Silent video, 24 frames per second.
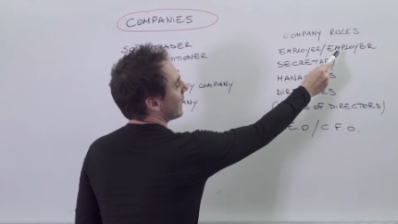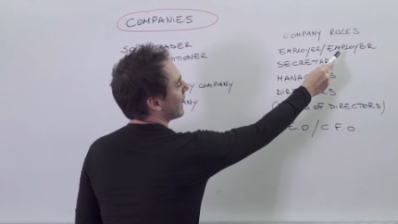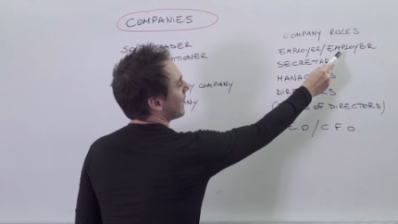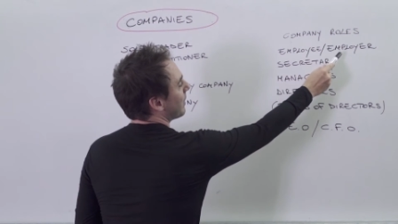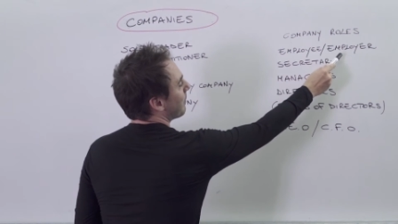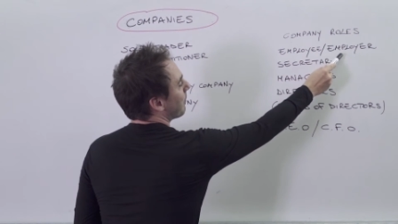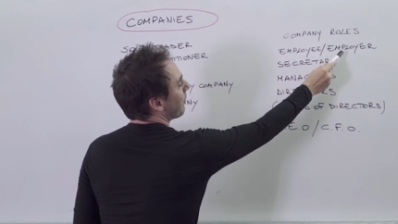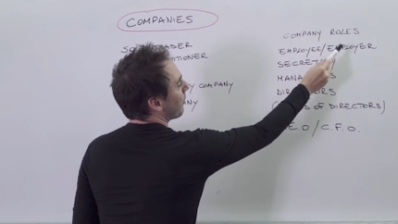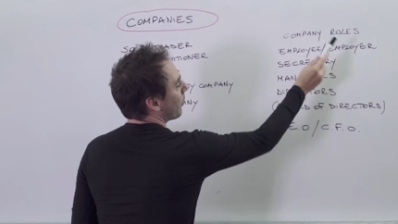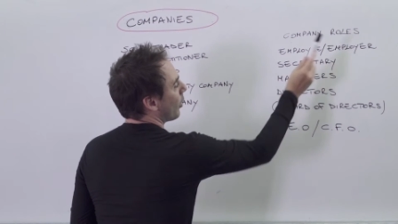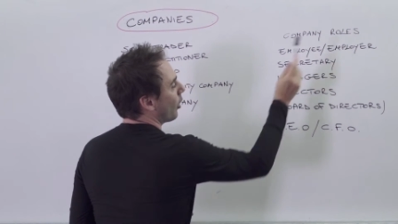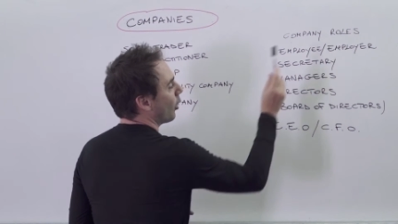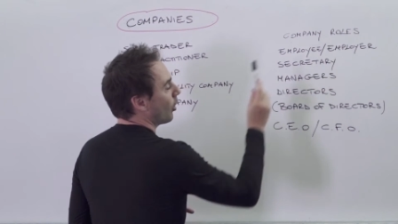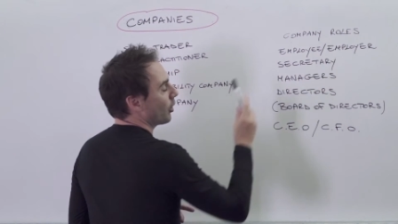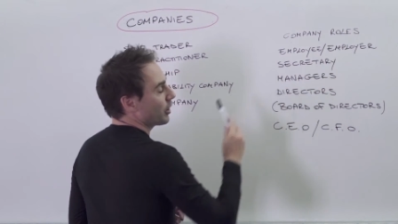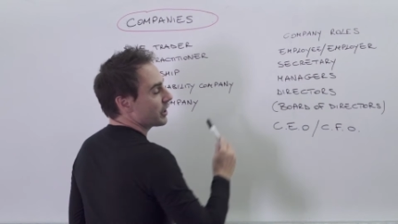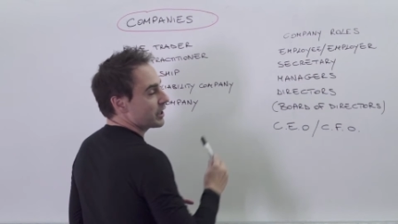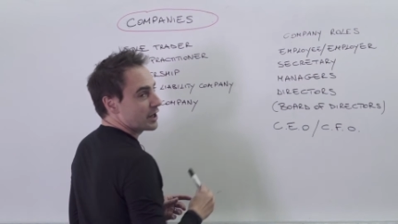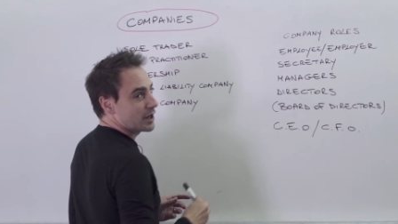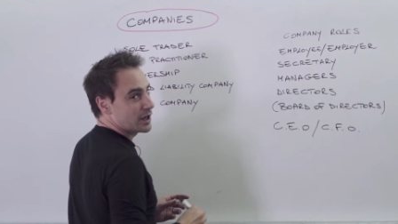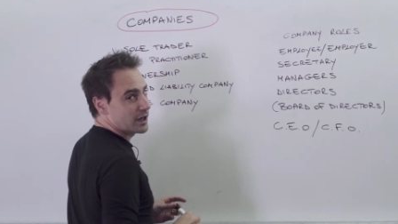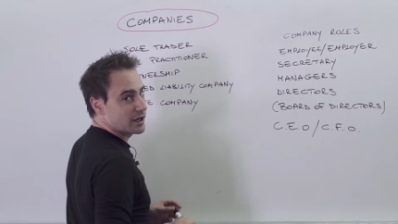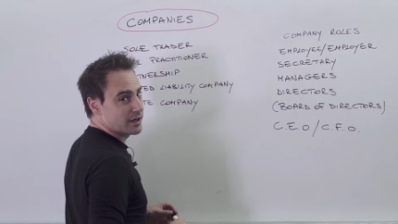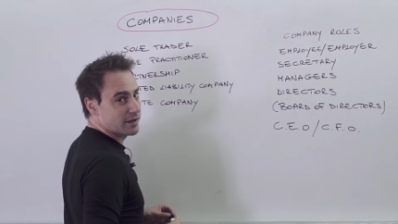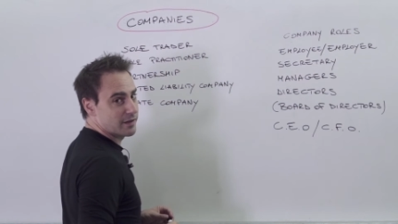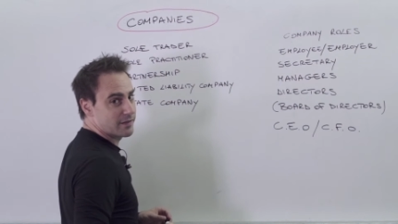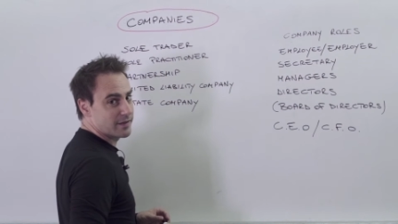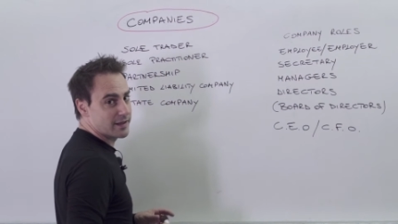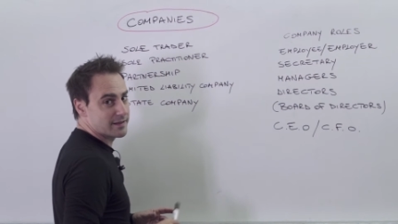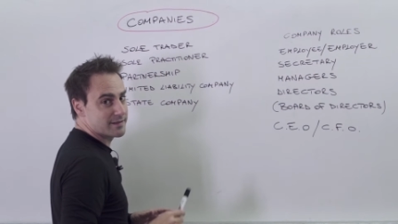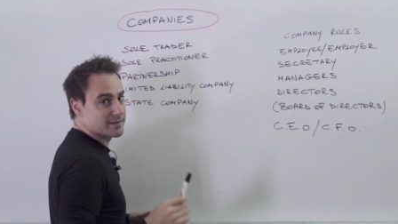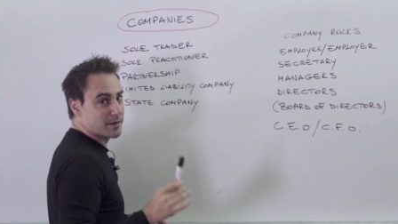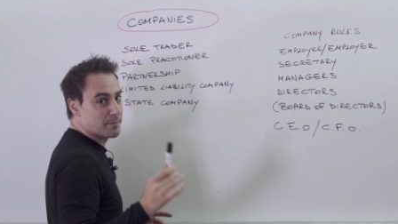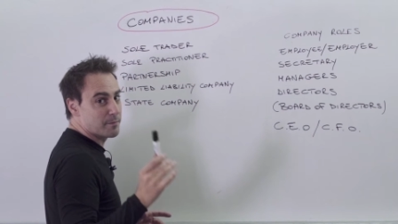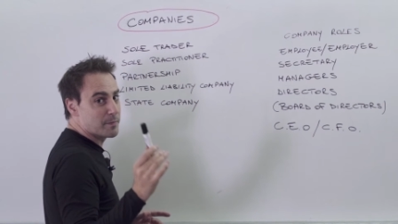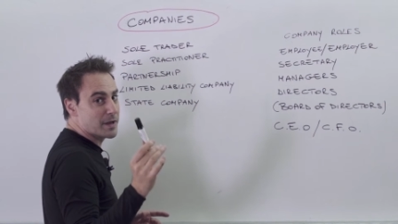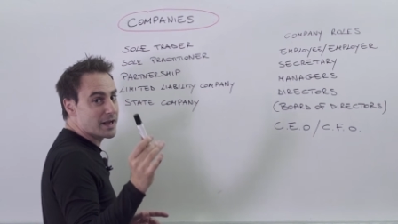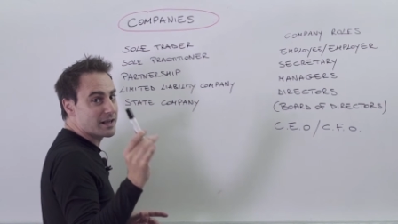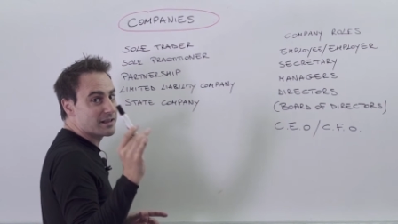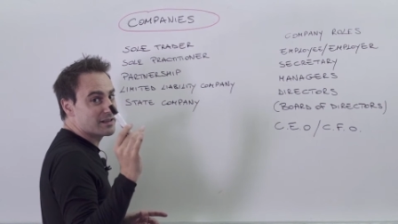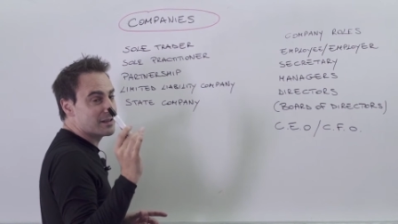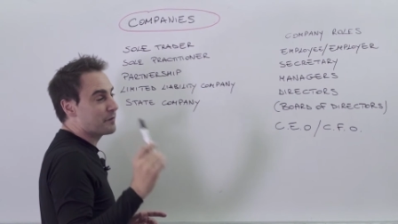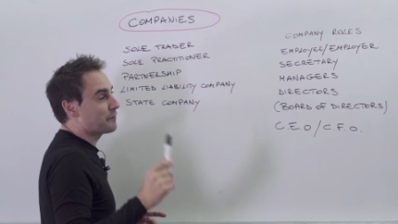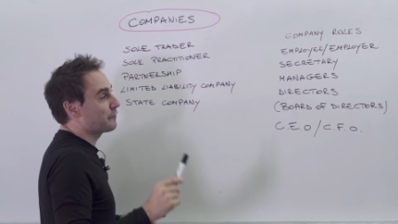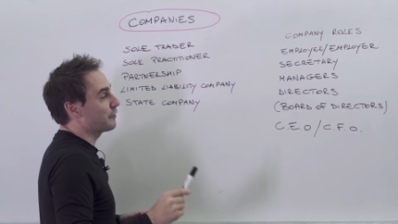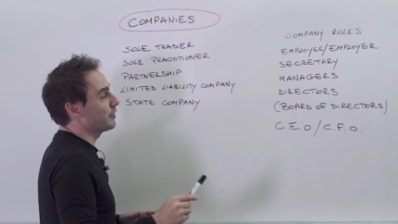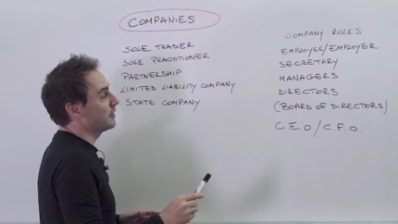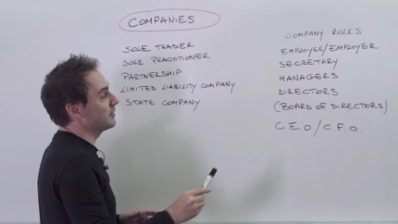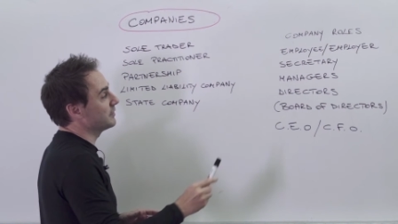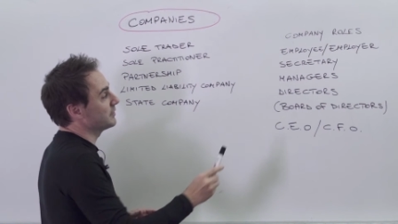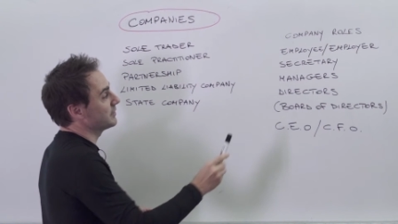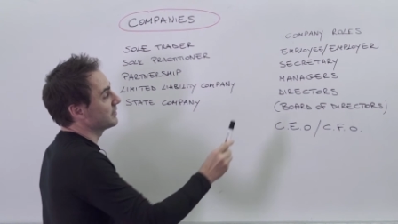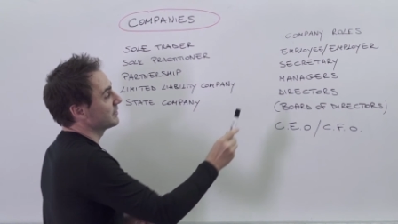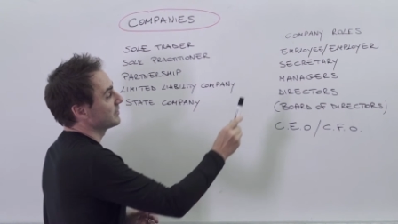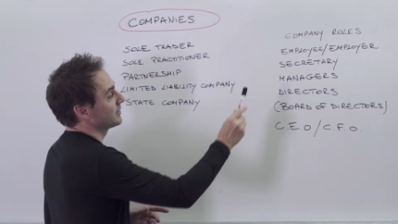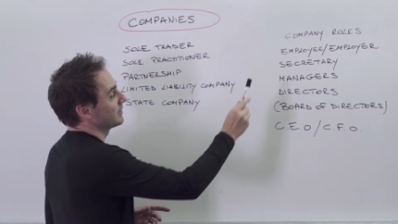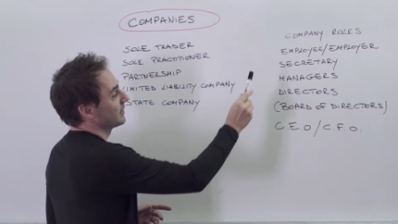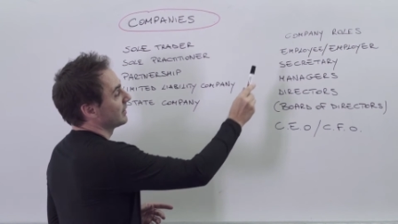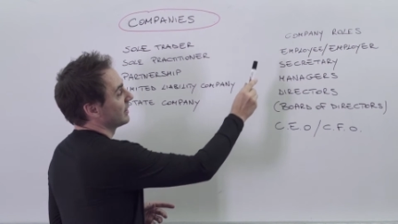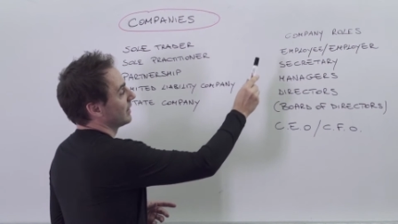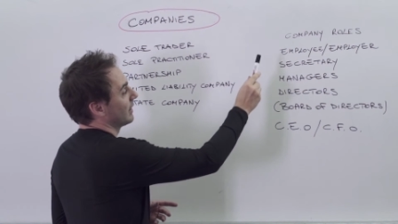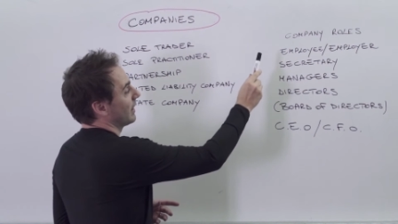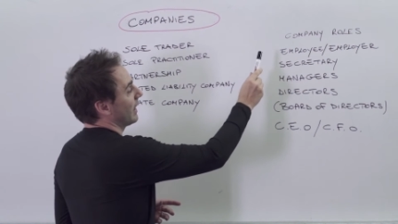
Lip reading: and employer, that's a big difference.